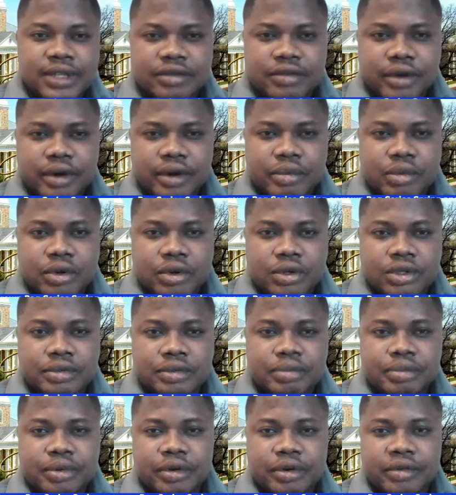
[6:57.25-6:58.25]
Thank you very
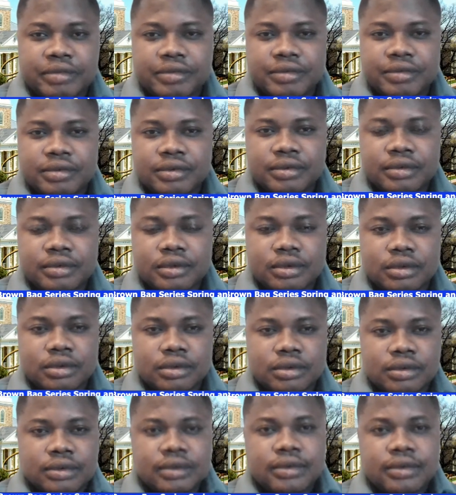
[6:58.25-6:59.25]
much, Prof,
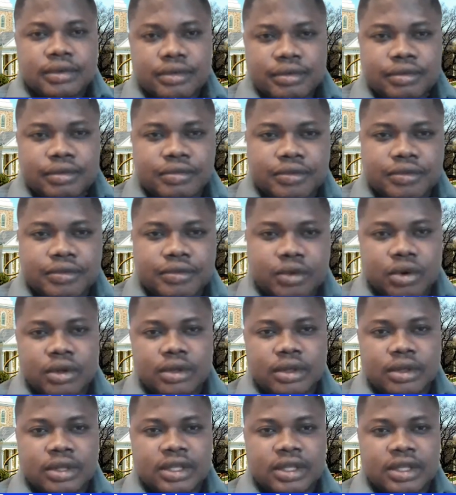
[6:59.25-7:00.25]

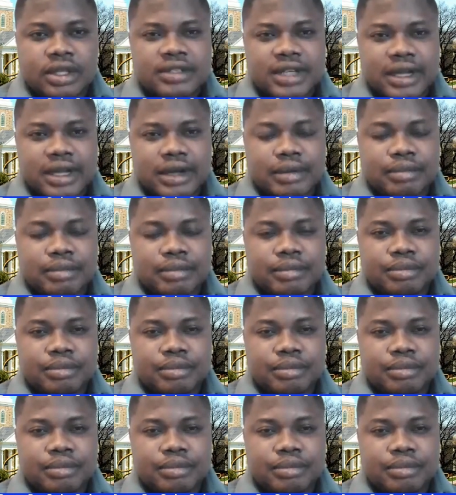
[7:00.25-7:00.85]
for this